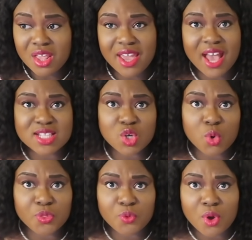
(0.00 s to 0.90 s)
It had to
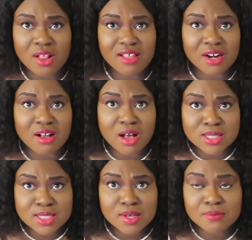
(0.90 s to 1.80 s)
go through a lot of
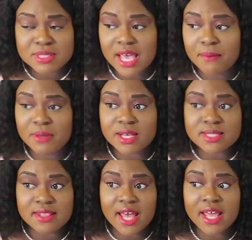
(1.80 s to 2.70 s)
customs, and
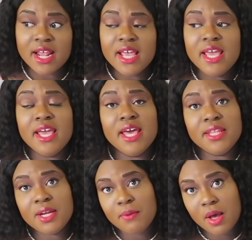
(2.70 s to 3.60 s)
because of that, it
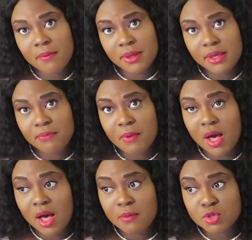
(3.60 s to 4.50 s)
ended up coming
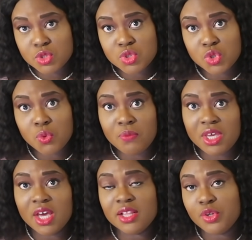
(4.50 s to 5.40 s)
to
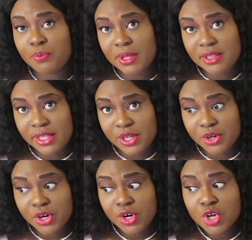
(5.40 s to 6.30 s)
me a little bit
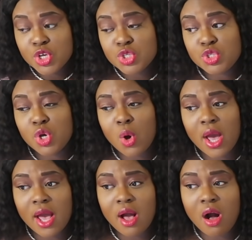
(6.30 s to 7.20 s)
later.
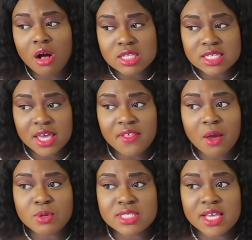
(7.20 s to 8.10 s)
So altogether,
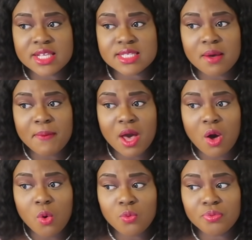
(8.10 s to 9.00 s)
I would say it took
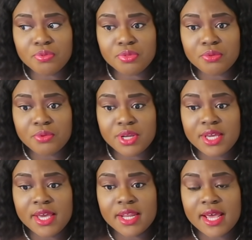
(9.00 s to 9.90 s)
about
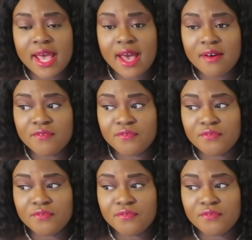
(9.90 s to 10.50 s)
three and a half